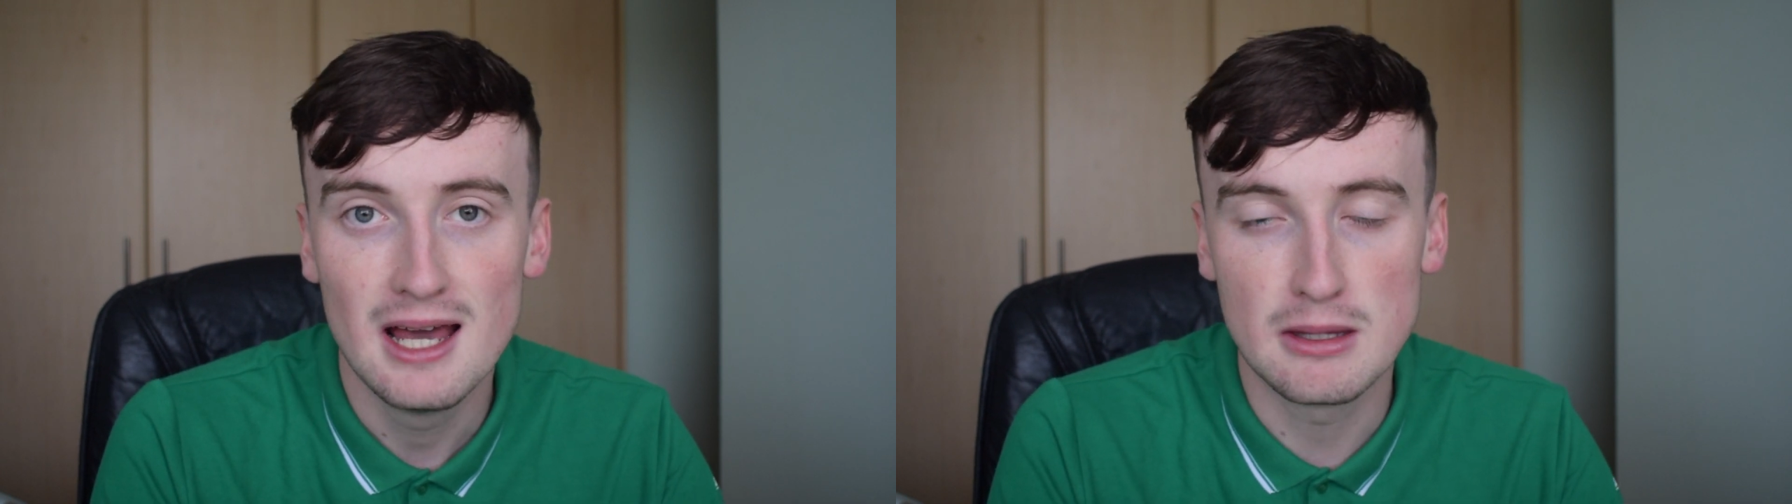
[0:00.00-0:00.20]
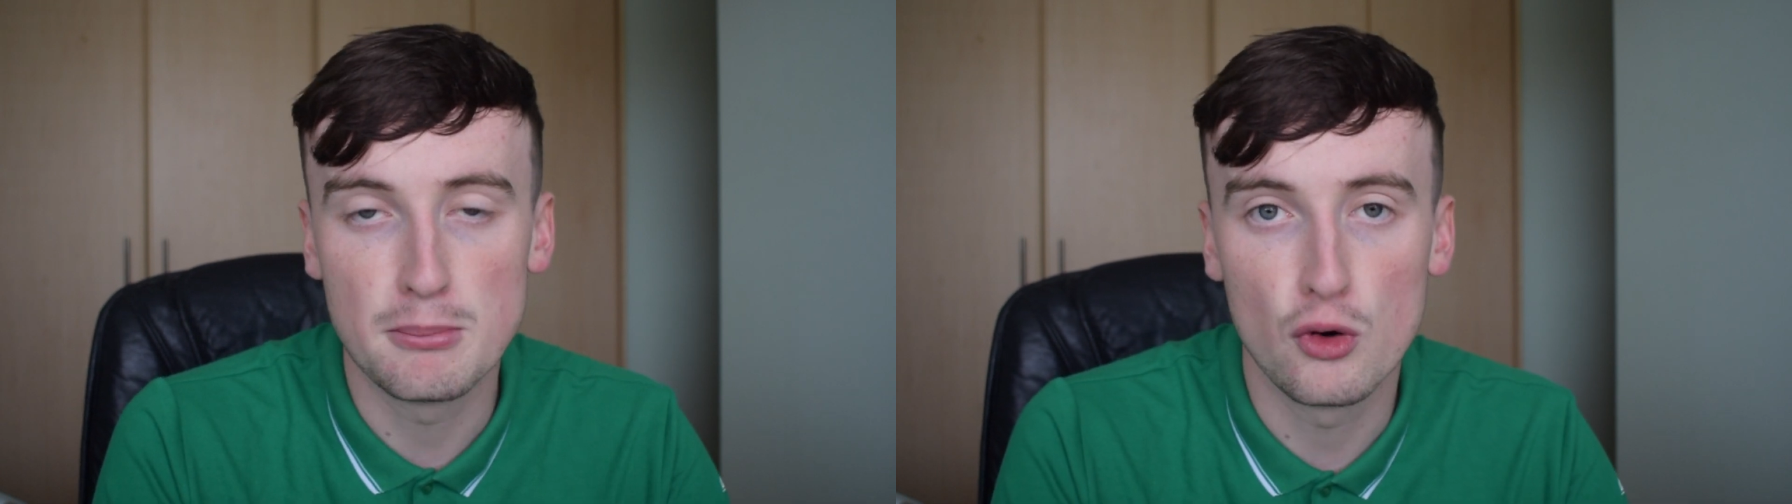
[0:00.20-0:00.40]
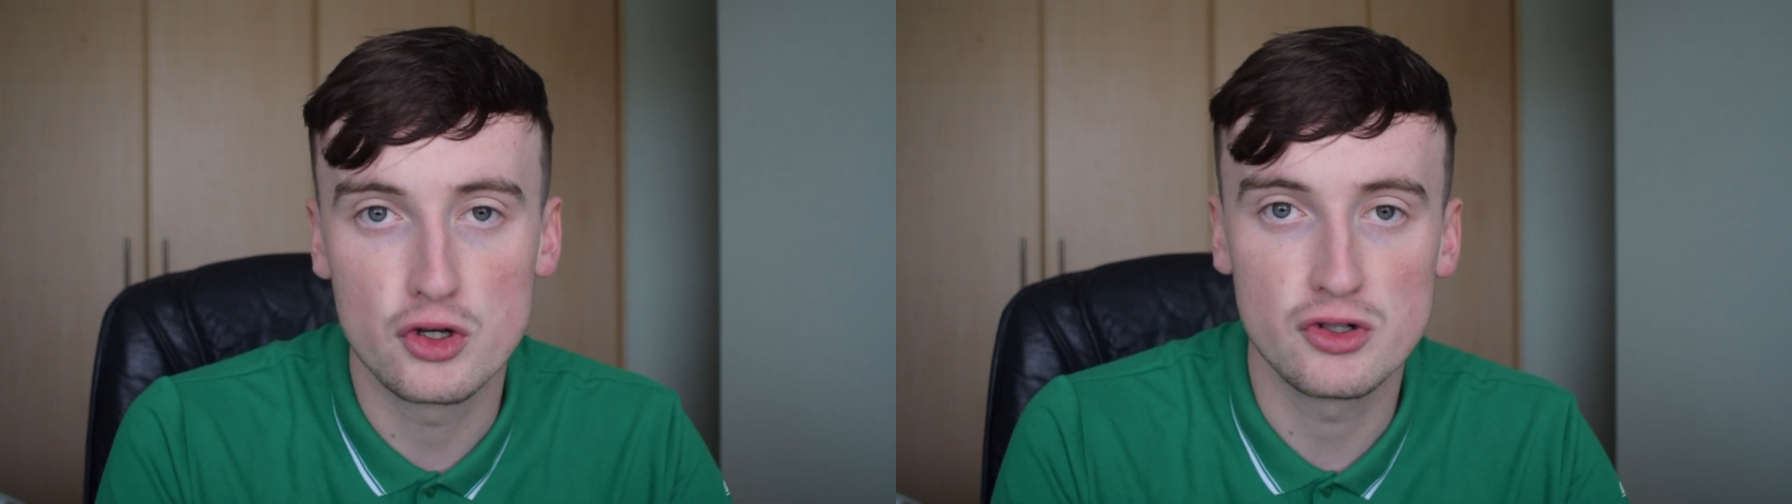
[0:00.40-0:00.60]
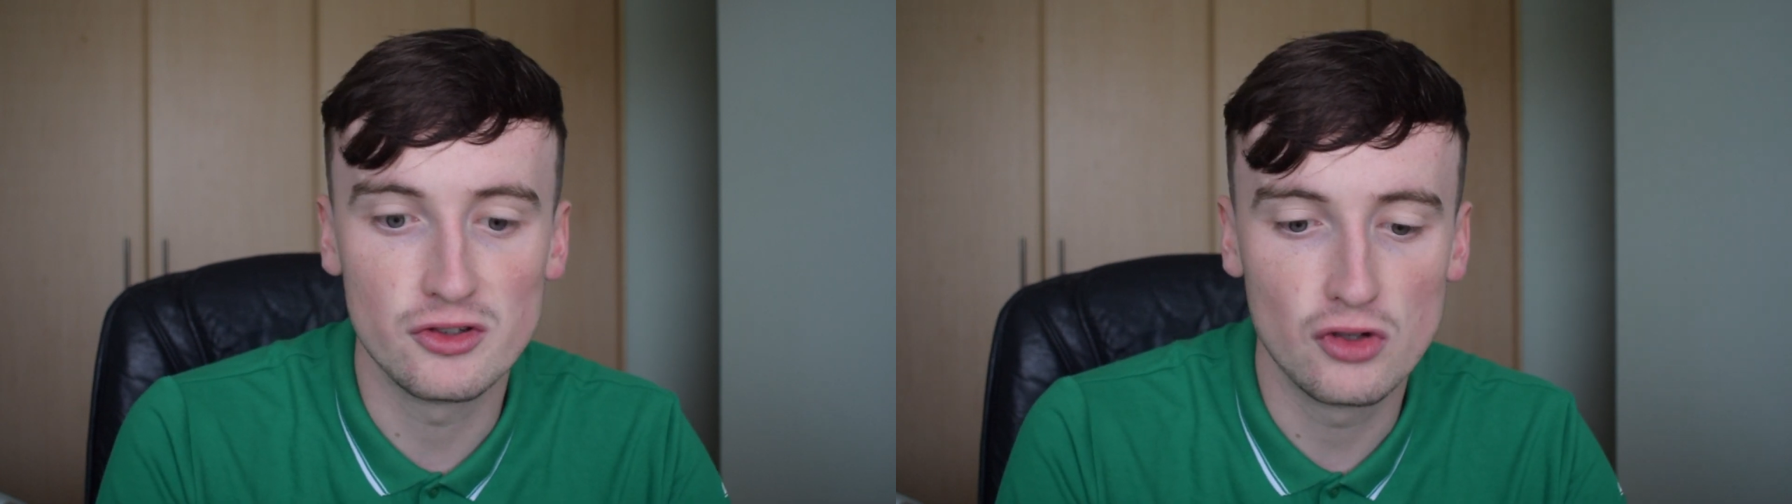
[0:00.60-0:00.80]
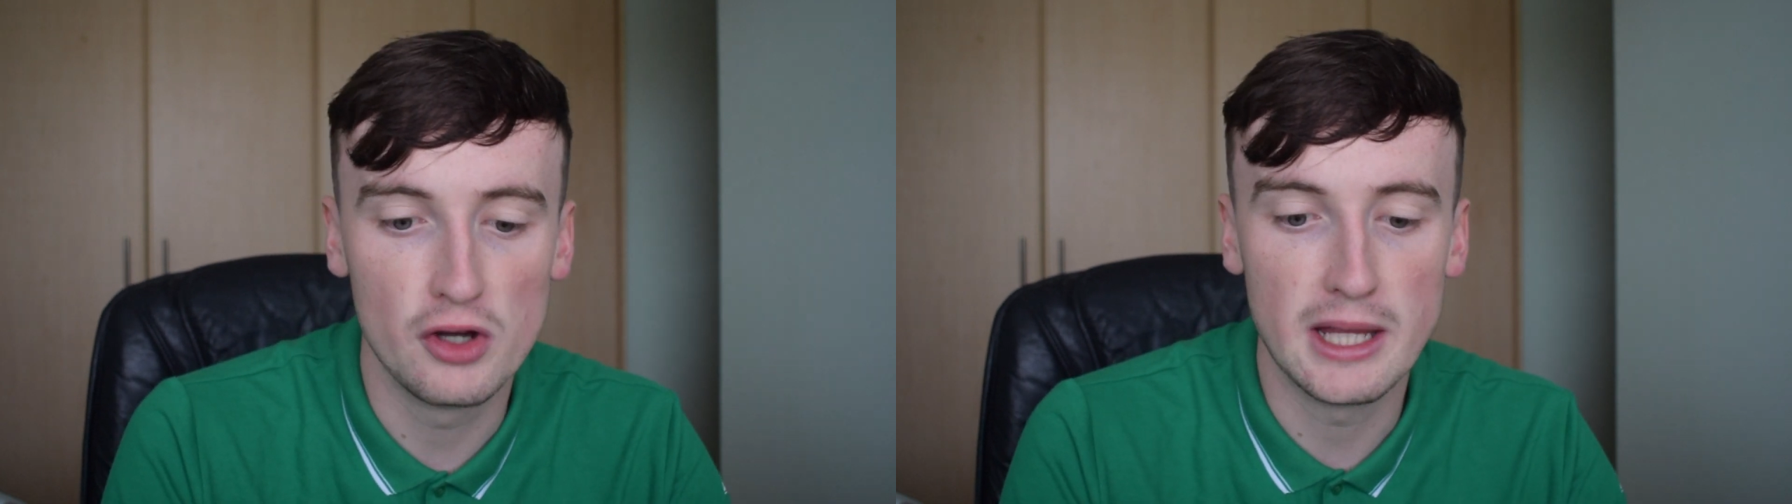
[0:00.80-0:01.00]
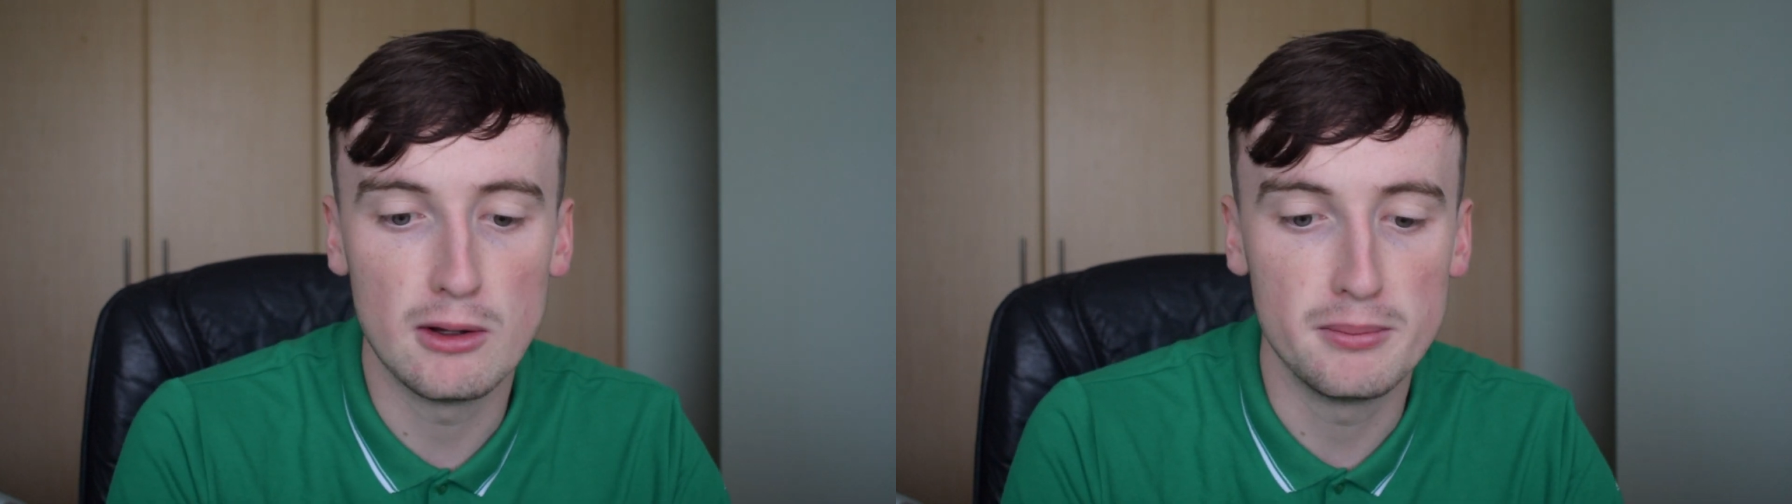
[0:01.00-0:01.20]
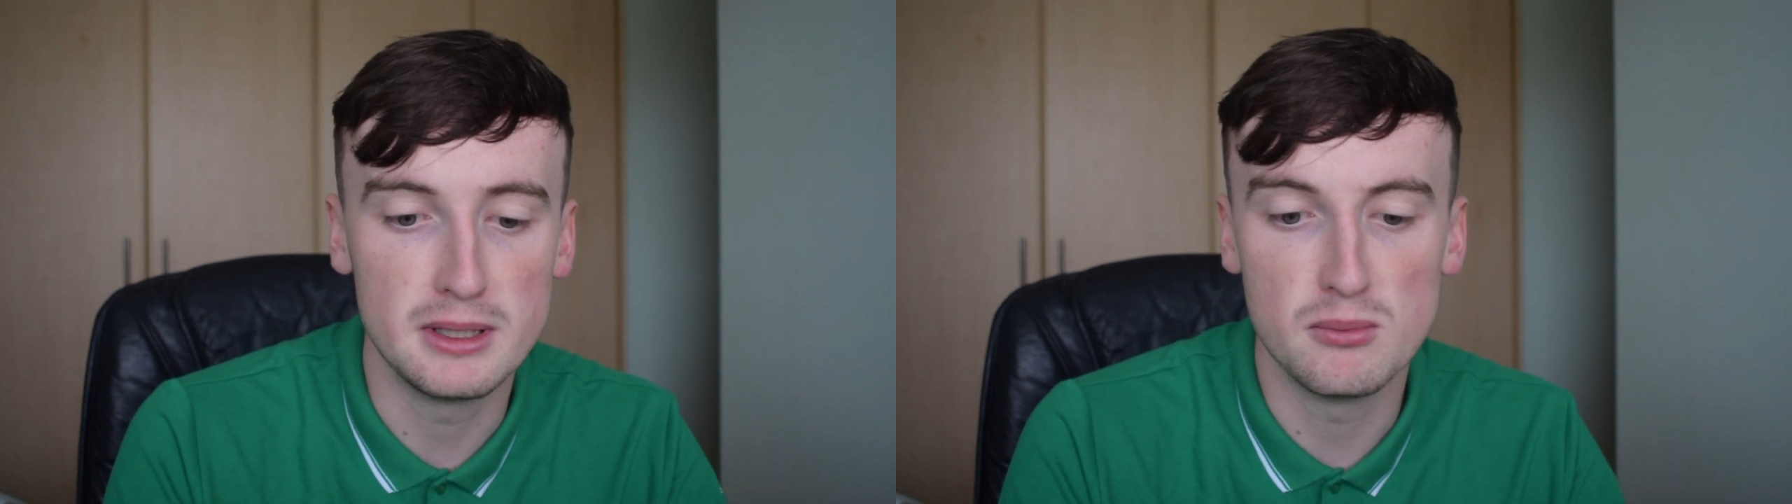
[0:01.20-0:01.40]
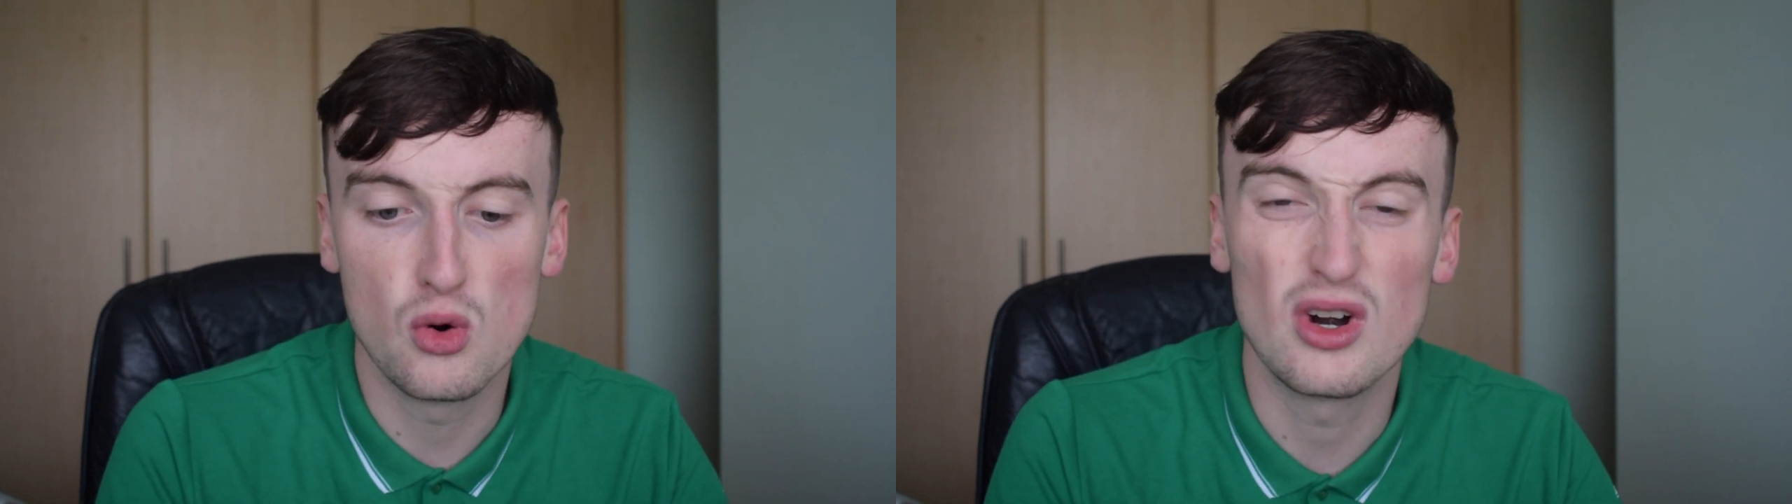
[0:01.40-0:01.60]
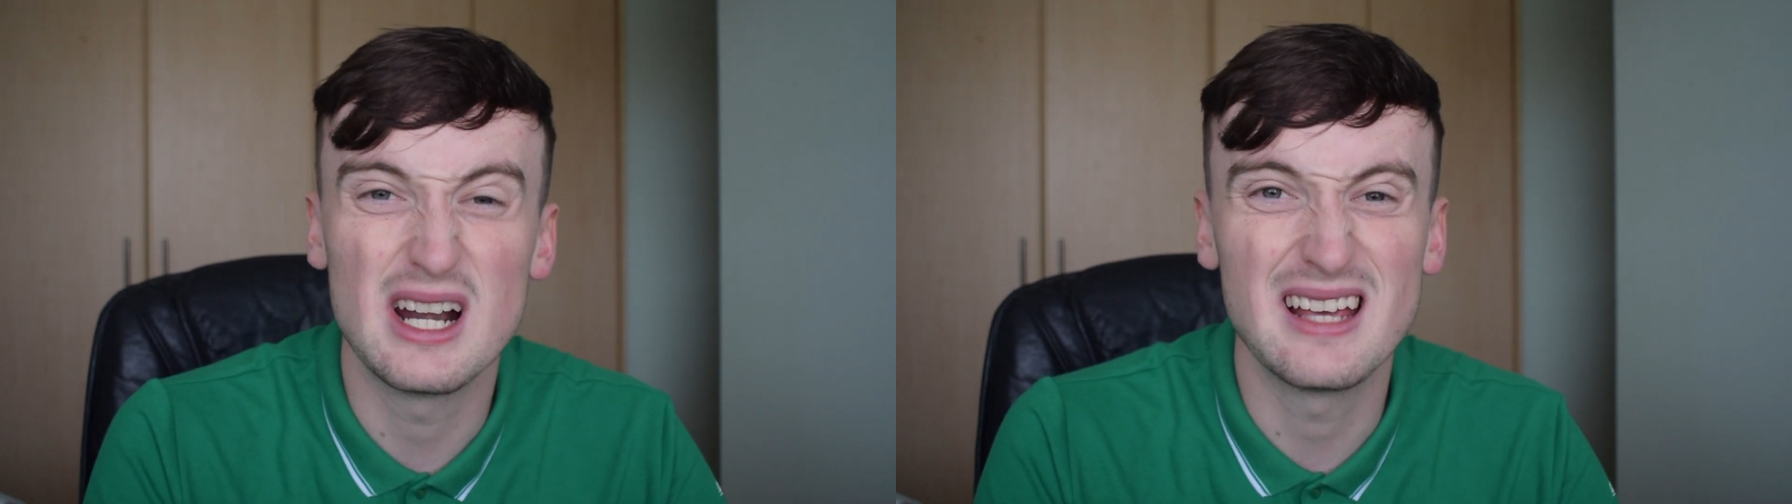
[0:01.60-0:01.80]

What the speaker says: the Portugal side that will be more or